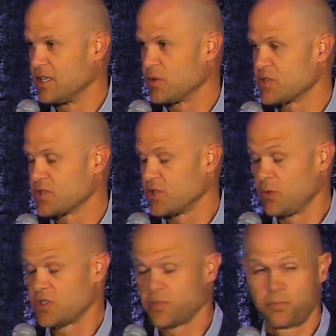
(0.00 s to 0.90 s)
It
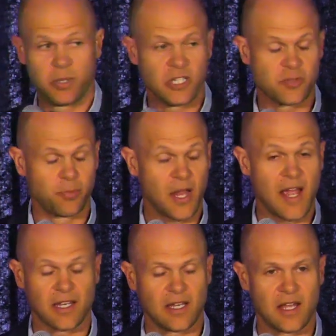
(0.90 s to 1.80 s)
was pitch
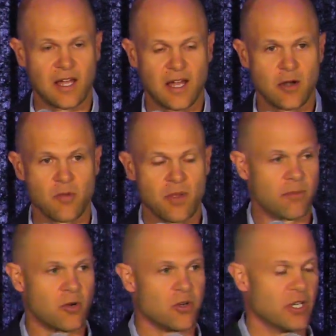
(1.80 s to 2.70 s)
black, and I
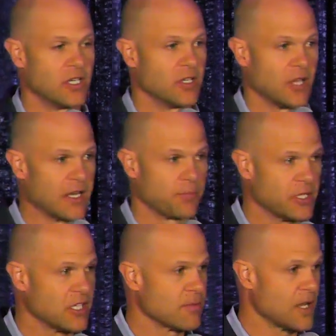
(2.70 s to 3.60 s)
remember like
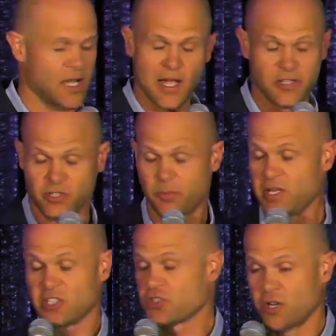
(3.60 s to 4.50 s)
blinking my eyes or
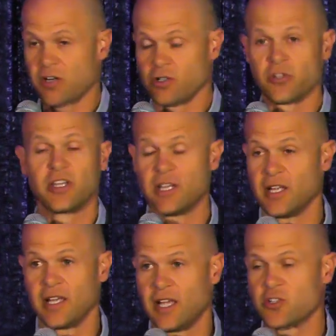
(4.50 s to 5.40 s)
being startled and
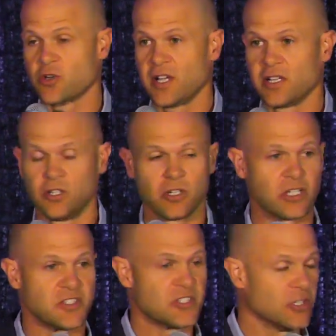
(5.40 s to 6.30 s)
trying to look
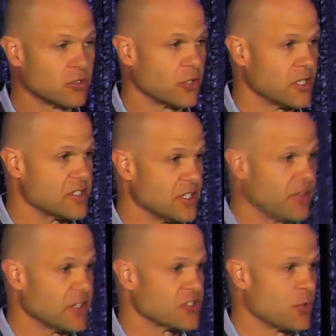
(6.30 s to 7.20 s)
and still couldn't see
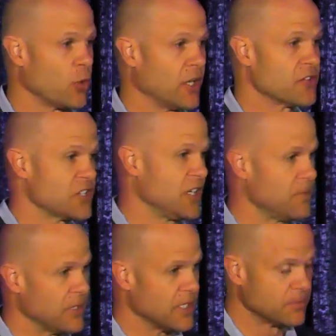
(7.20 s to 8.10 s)
anything. Someone else
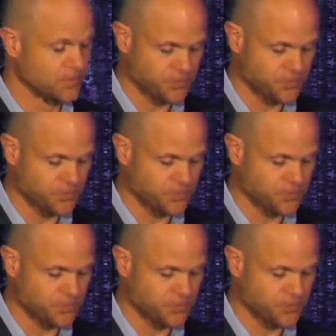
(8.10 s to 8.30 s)
hit me.